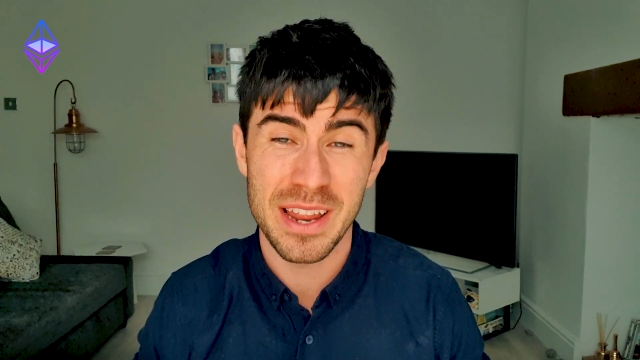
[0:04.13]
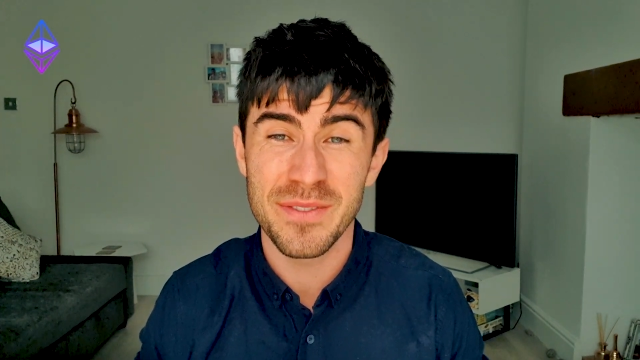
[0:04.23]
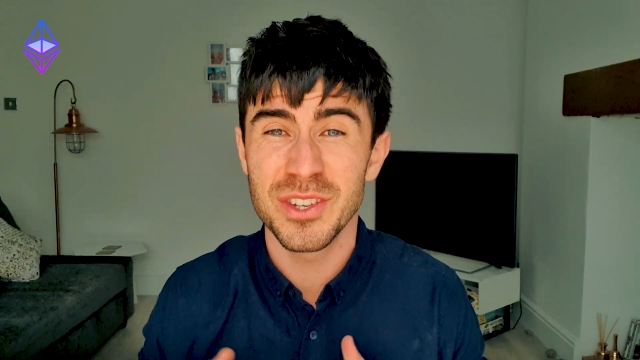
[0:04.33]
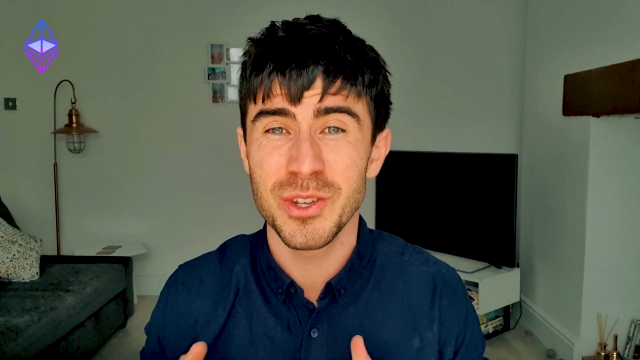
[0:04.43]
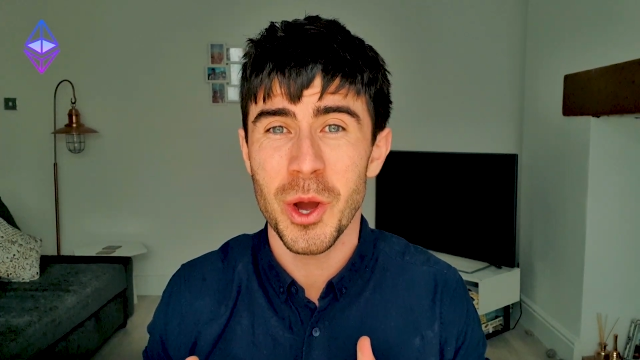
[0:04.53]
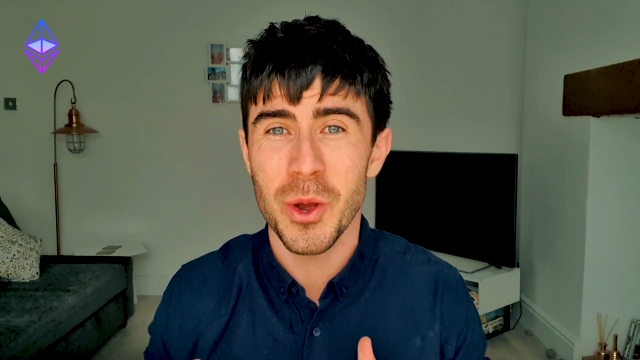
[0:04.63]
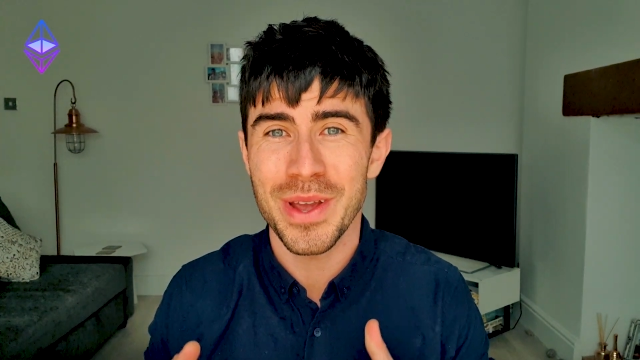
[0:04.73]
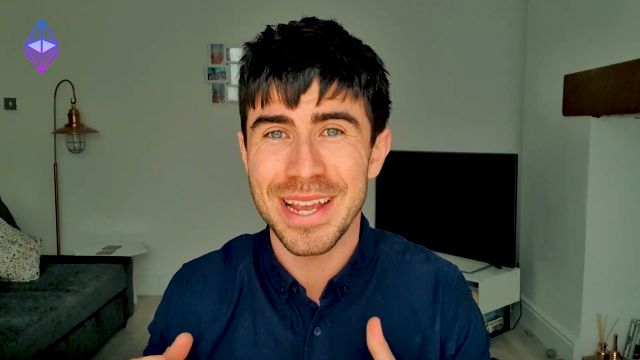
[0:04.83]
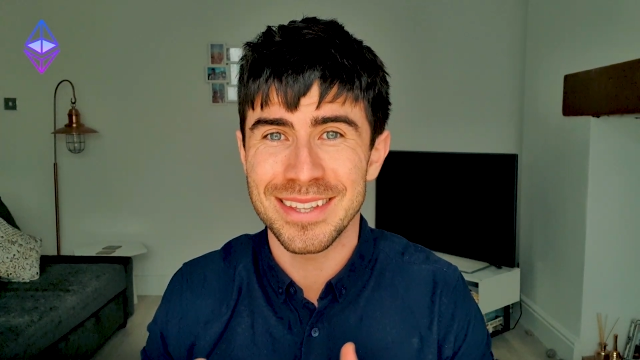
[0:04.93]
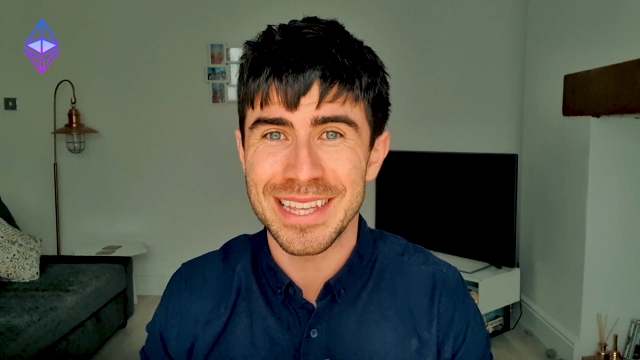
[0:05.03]
And if
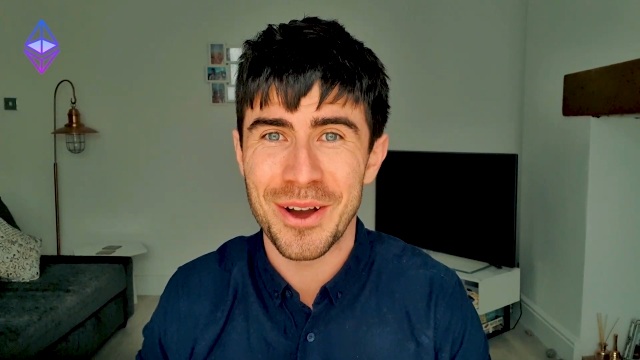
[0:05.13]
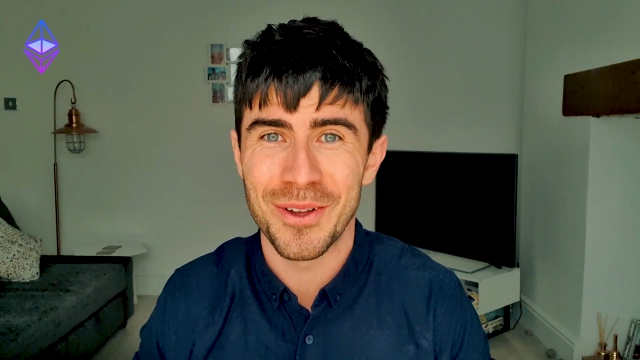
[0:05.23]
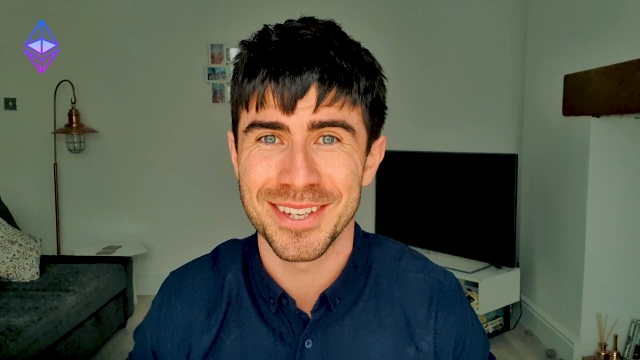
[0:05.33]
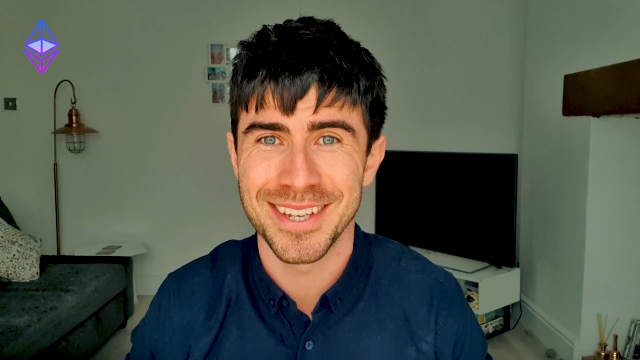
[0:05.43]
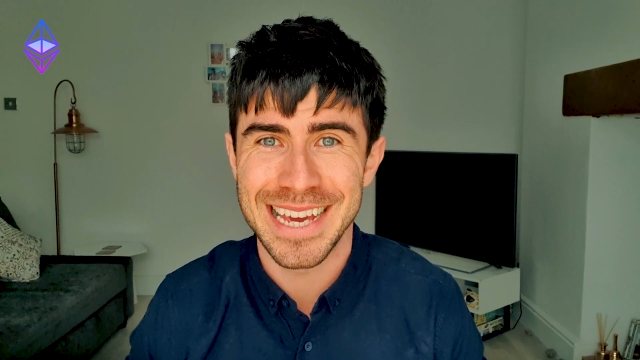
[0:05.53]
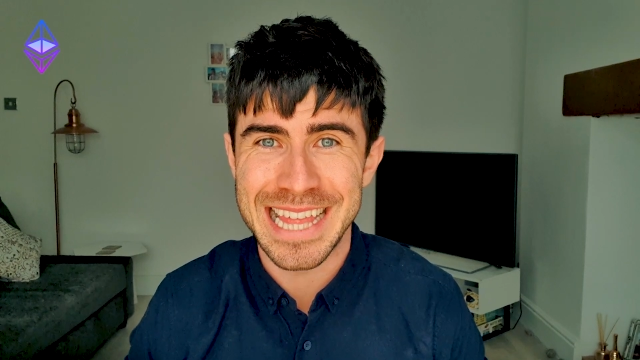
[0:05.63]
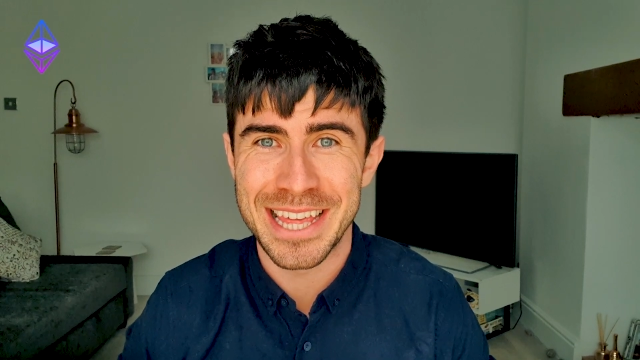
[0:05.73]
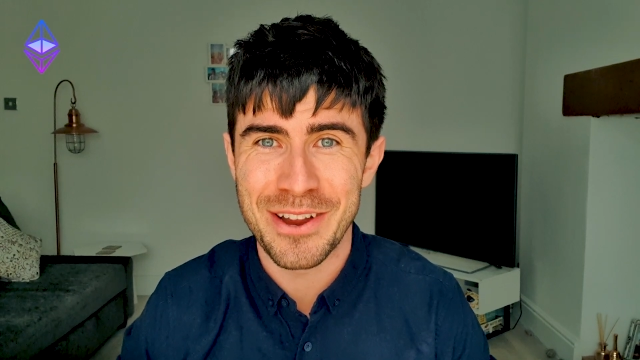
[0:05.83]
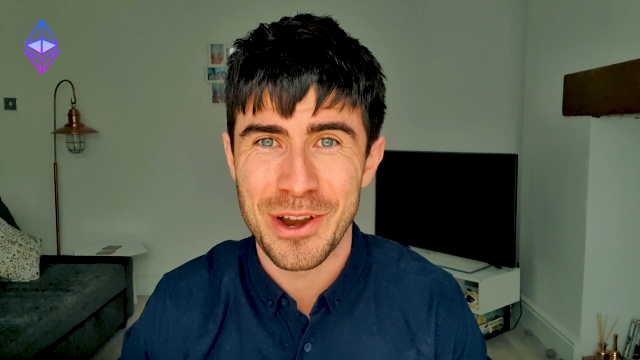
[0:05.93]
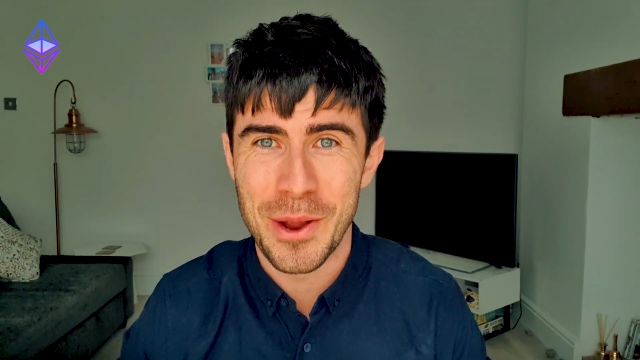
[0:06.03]
so, is the answer
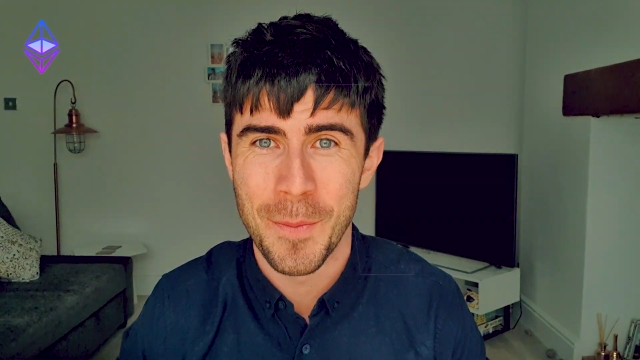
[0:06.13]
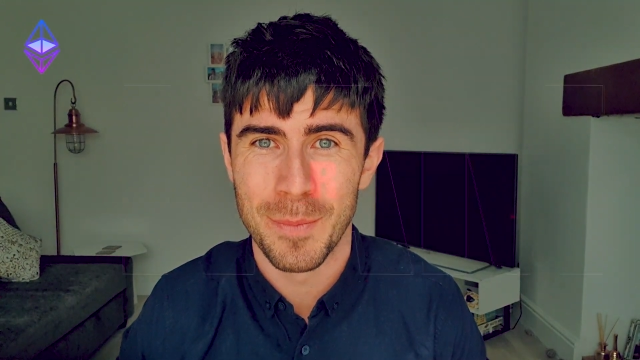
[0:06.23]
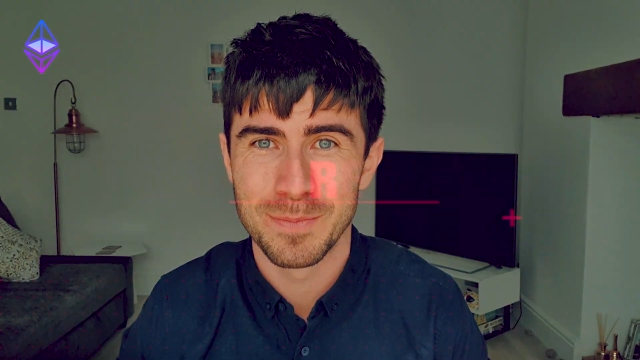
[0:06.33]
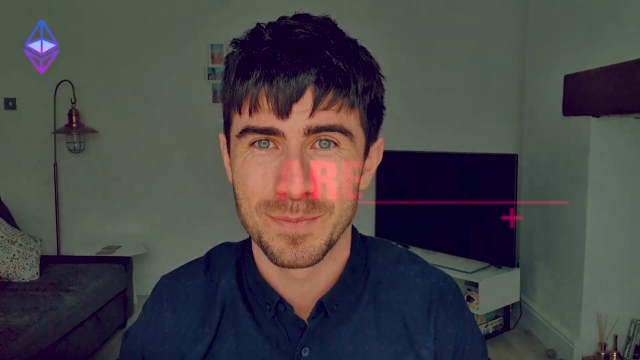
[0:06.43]
Ethereum?